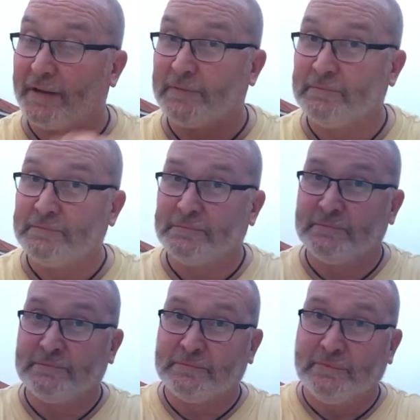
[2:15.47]
it.
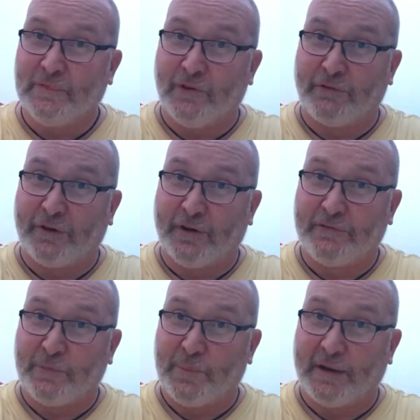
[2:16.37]
Over and
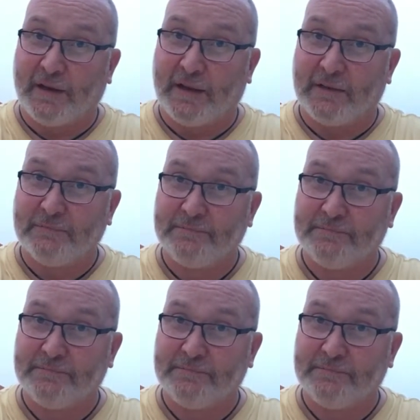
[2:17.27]
out from Big Al.